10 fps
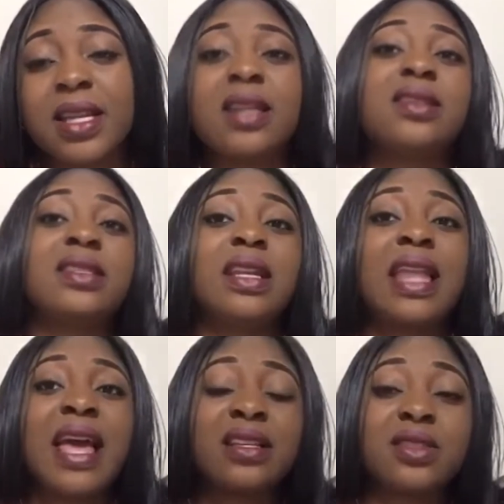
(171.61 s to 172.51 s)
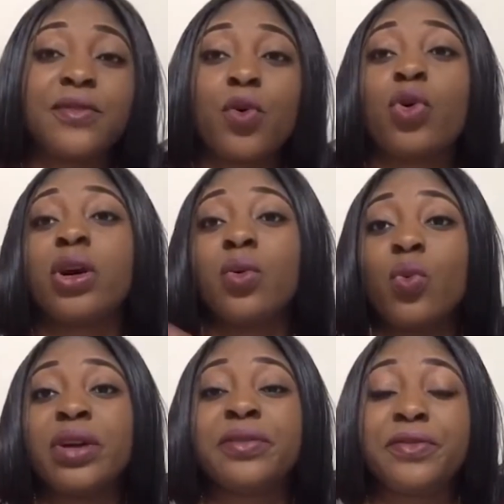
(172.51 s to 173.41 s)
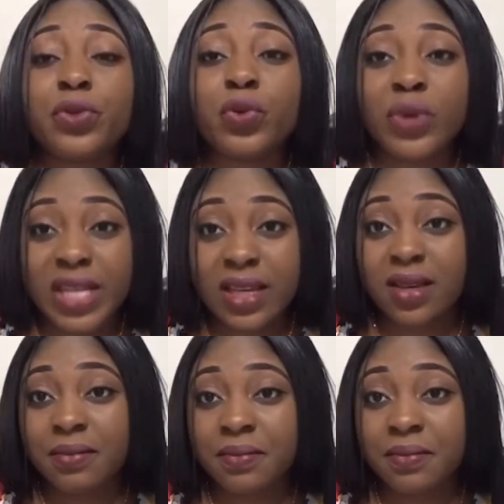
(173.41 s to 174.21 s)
tends to last for 1 full week,